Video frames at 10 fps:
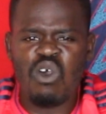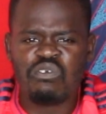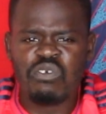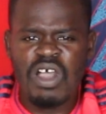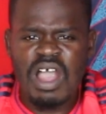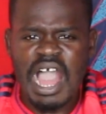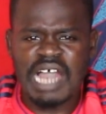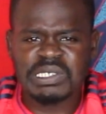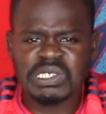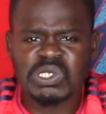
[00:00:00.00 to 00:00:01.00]
of
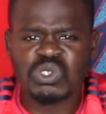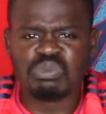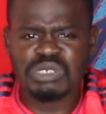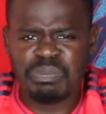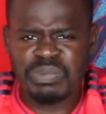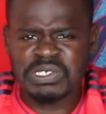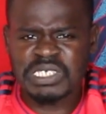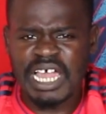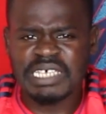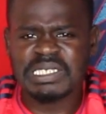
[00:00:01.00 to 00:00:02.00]
assists to be
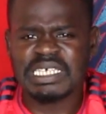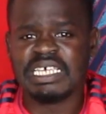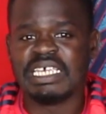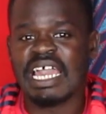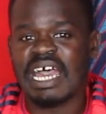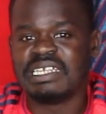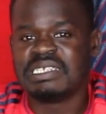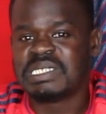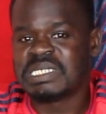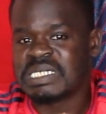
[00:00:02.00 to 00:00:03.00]
precise he
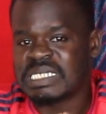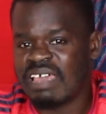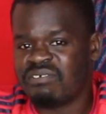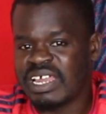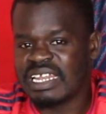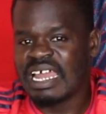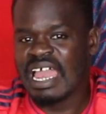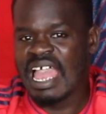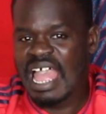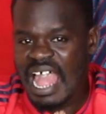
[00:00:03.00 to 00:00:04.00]
had seven
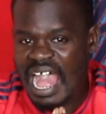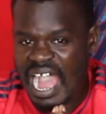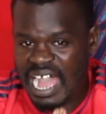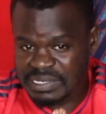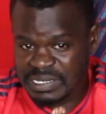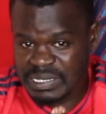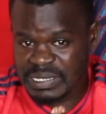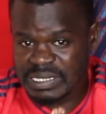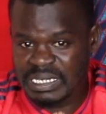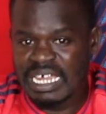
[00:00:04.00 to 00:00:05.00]

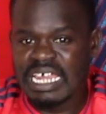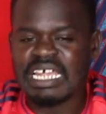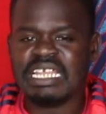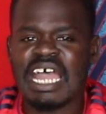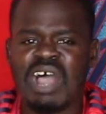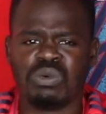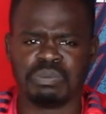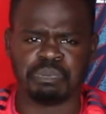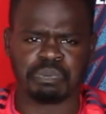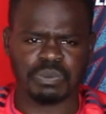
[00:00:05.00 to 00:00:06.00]
assists
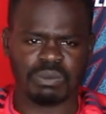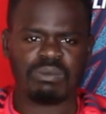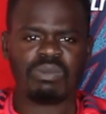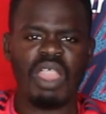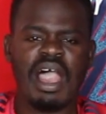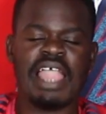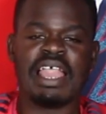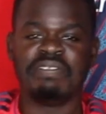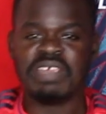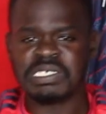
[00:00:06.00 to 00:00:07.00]
now
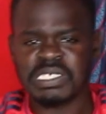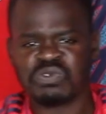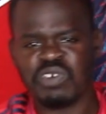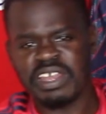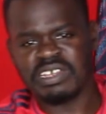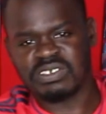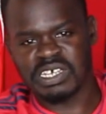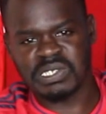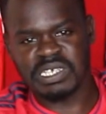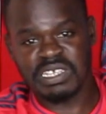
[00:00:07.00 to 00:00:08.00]
I, I, this is very
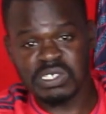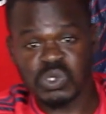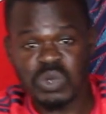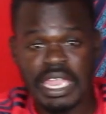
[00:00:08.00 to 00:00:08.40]
interesting this is